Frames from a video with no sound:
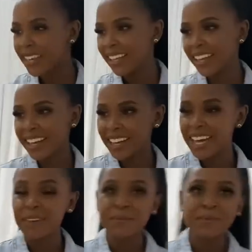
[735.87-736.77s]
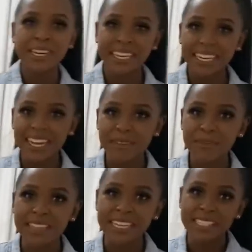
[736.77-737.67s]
Yeah, I'm really happy that